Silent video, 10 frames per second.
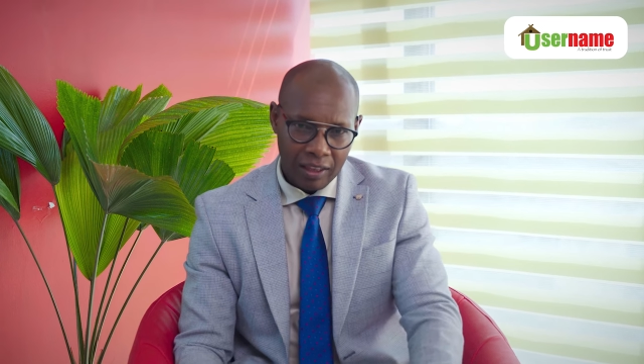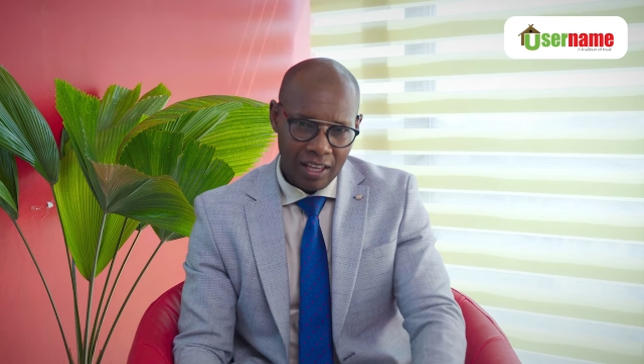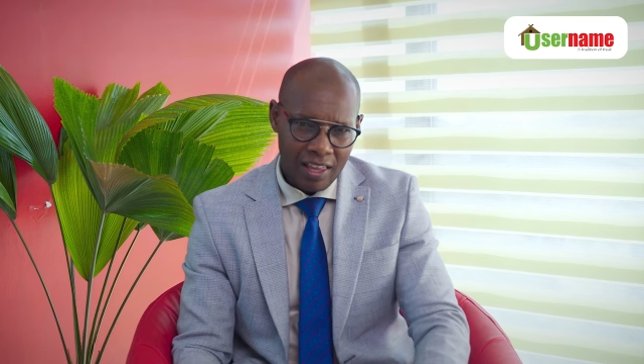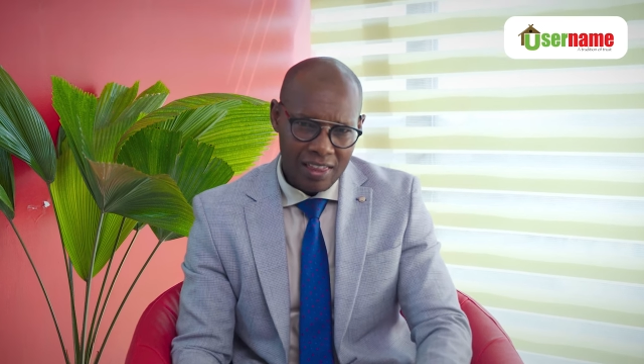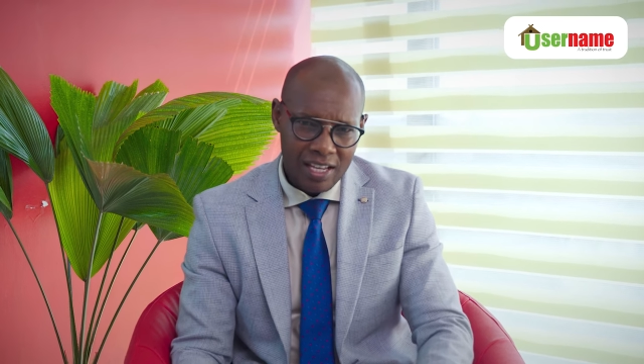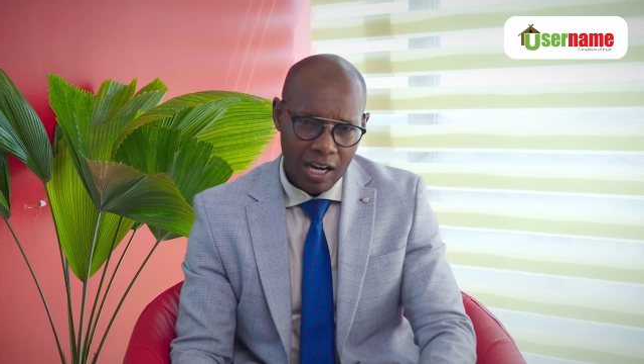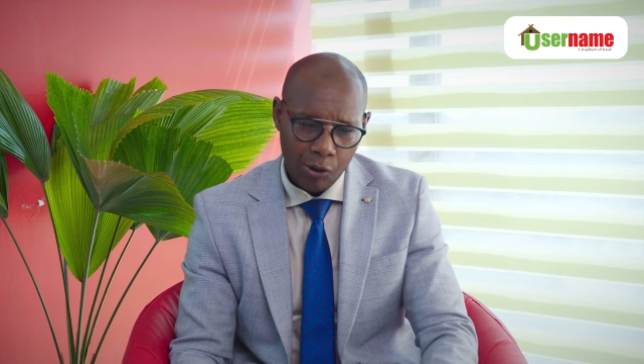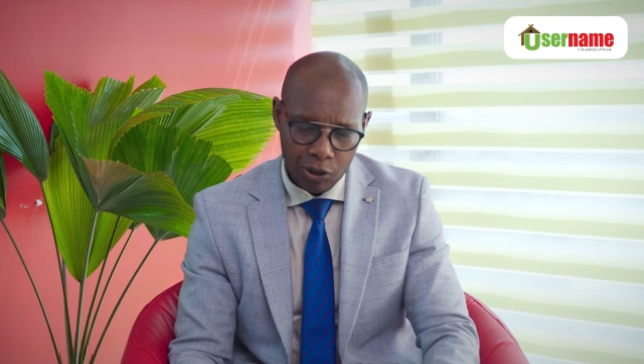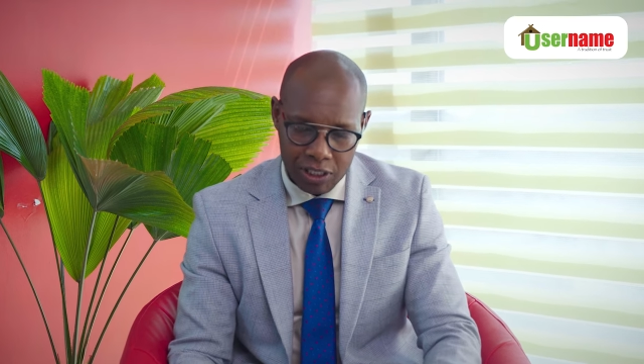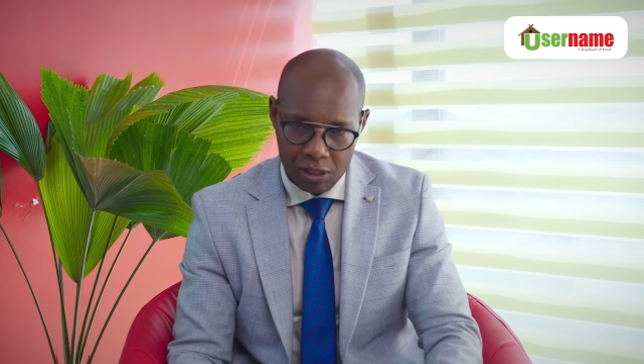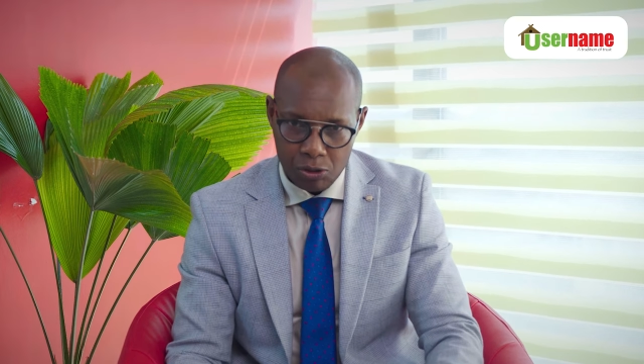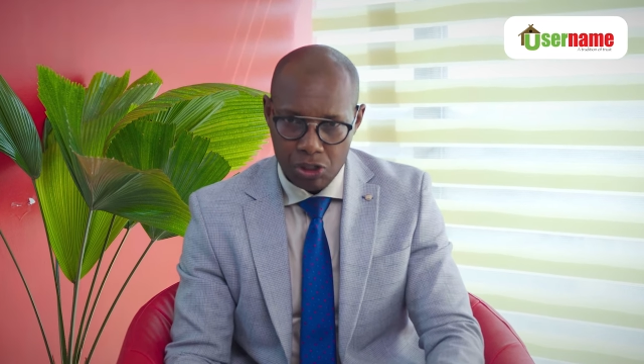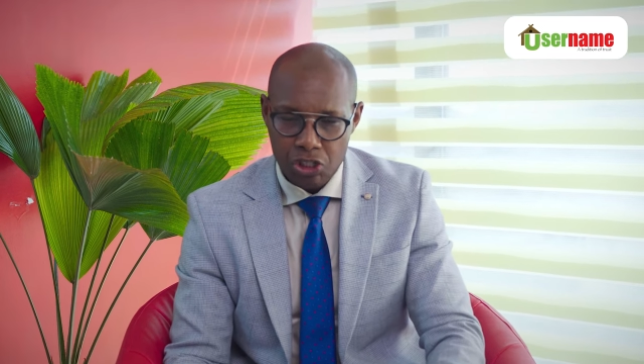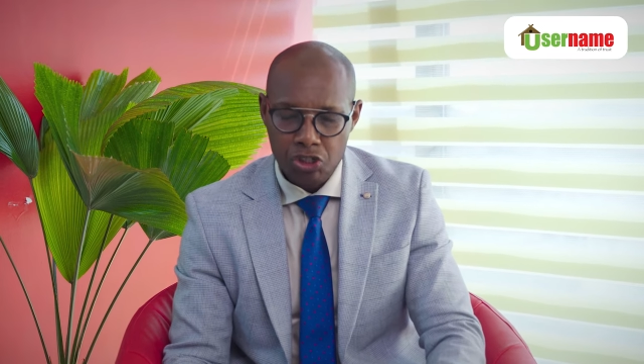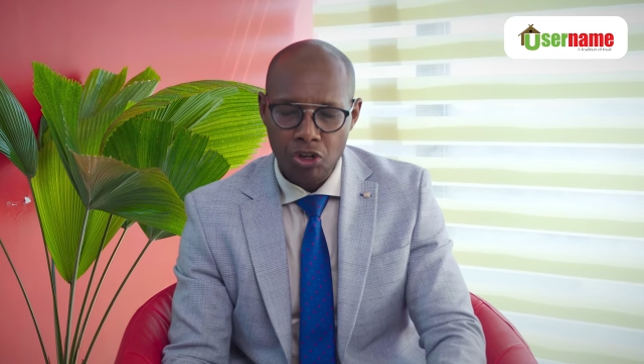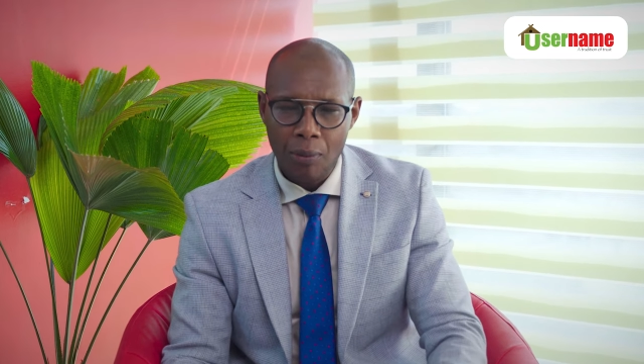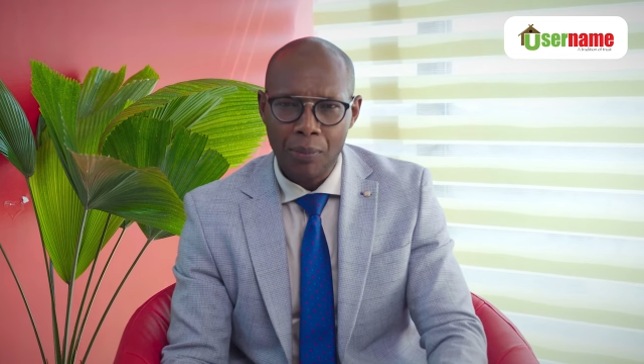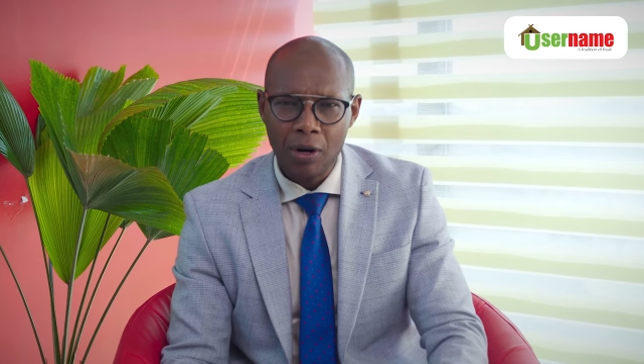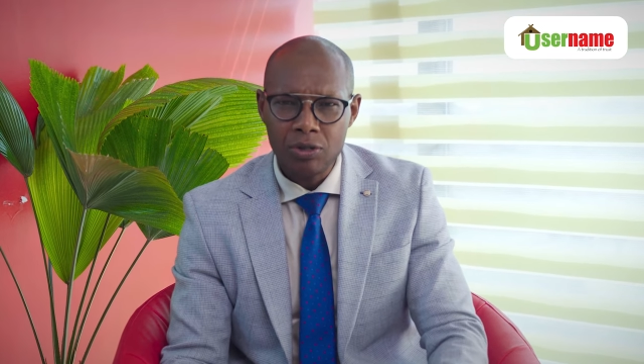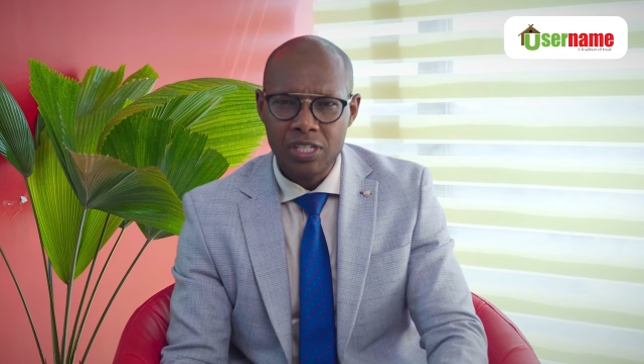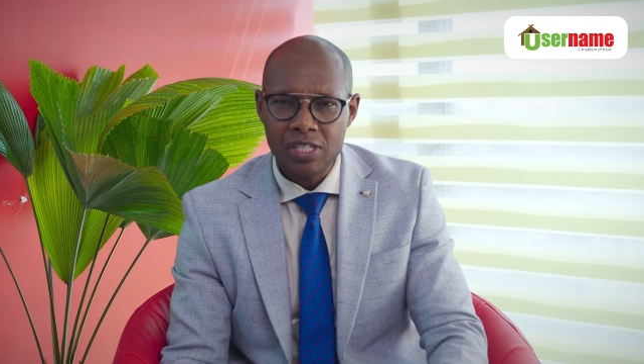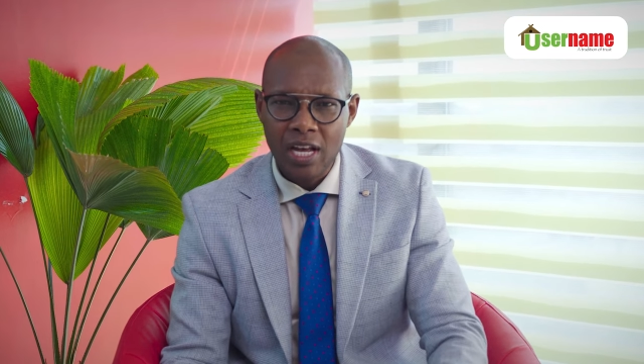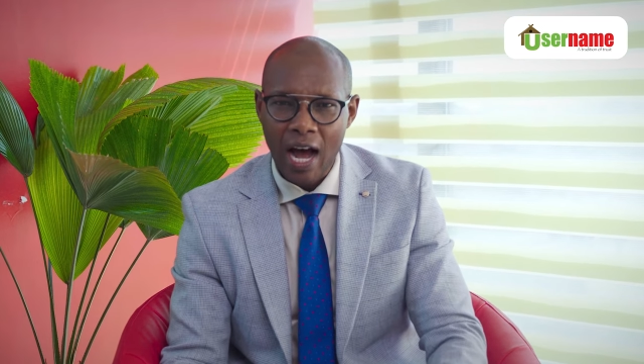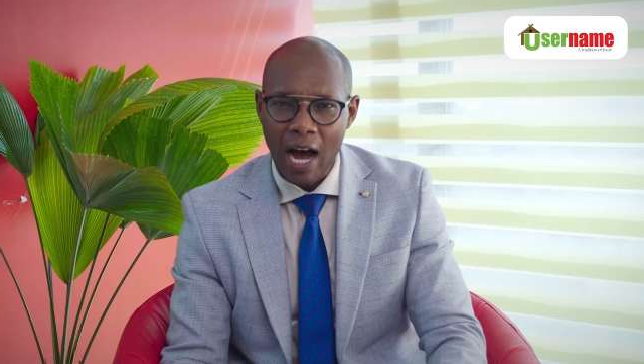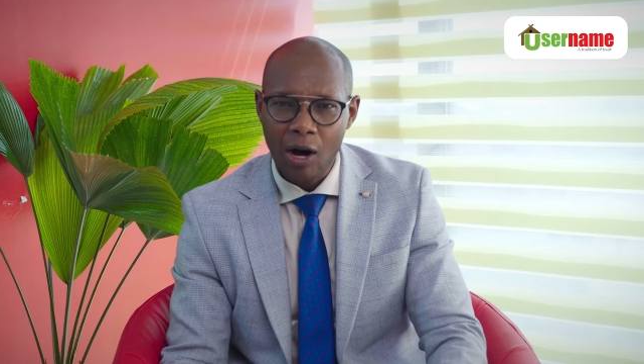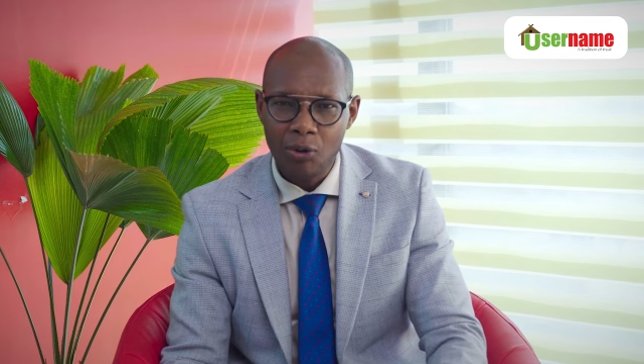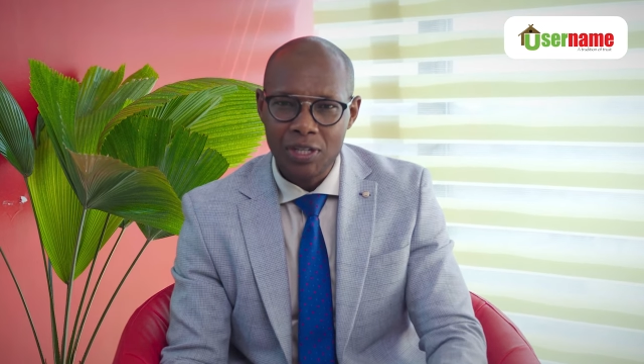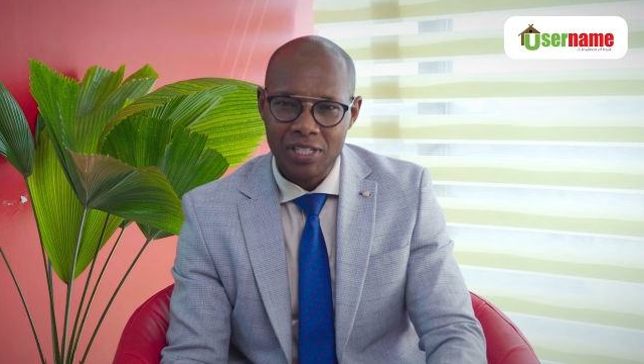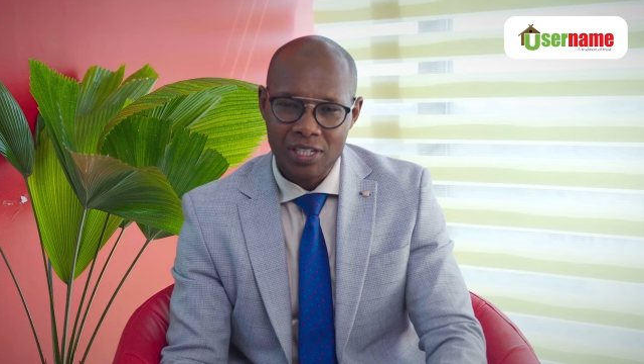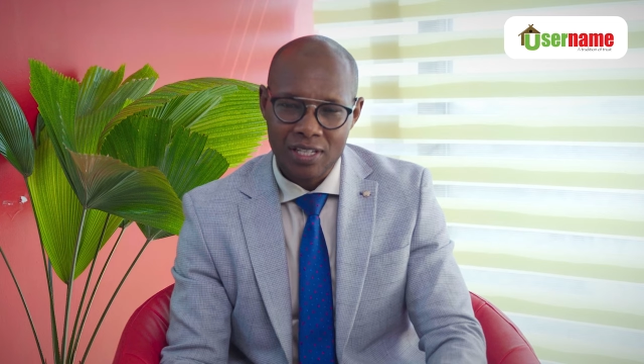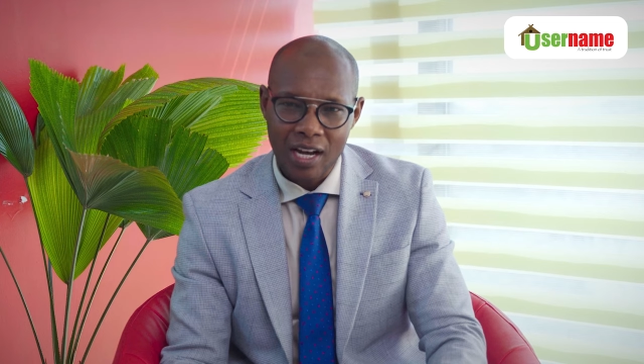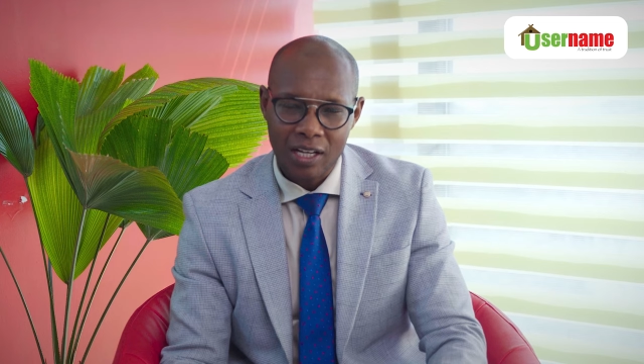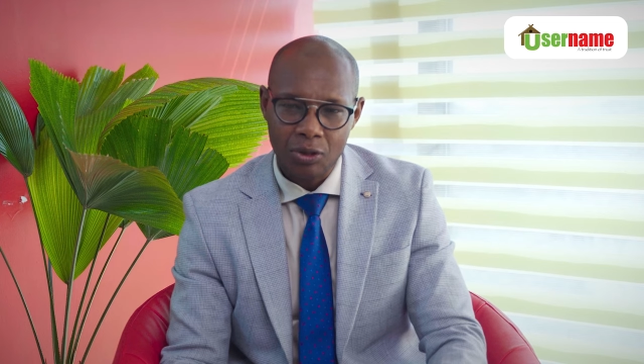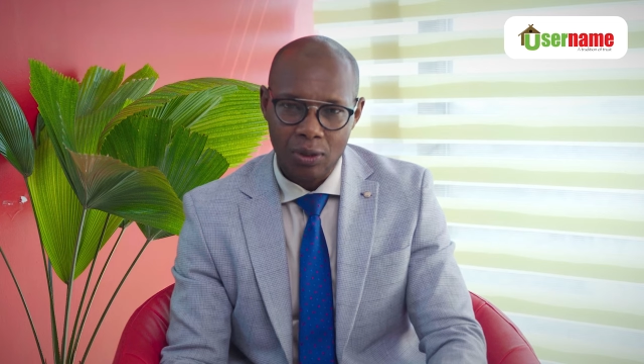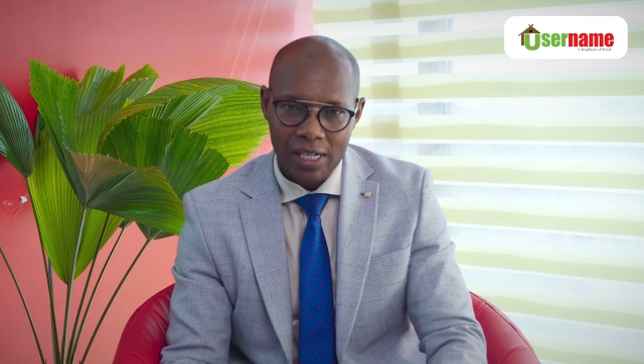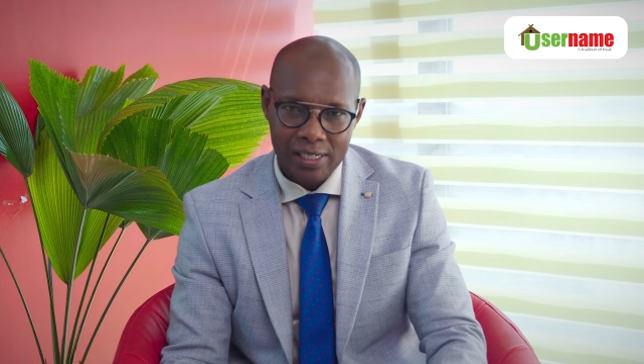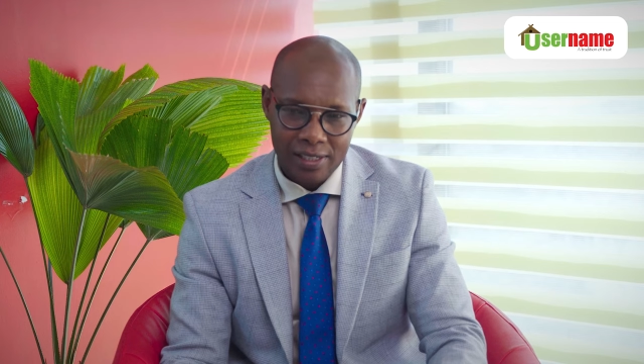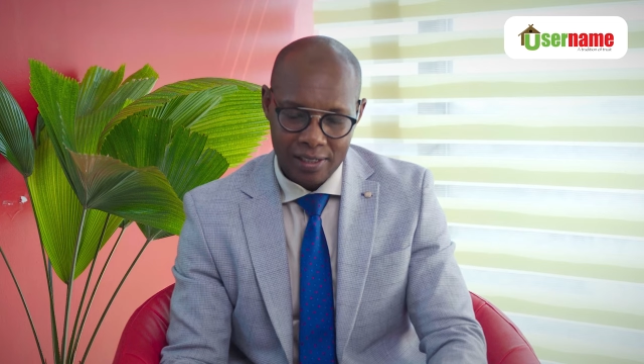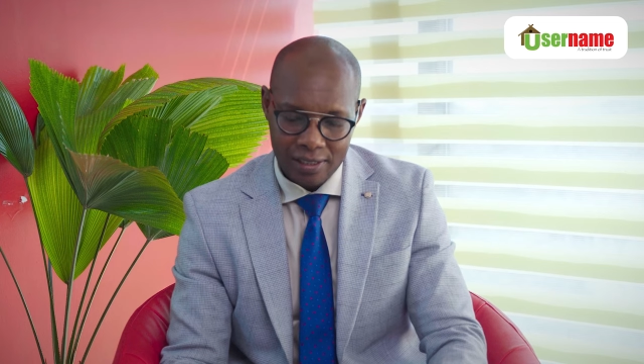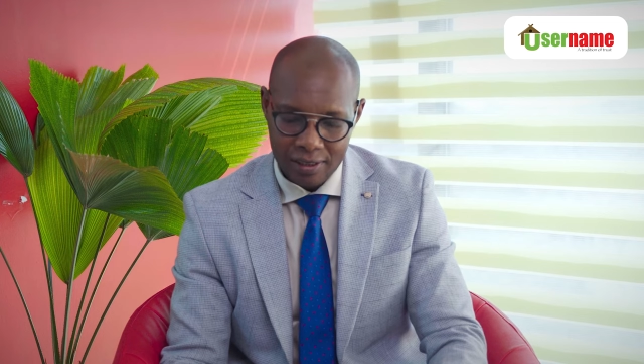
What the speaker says: The other thing I wanted to teach you about is how it is calculated.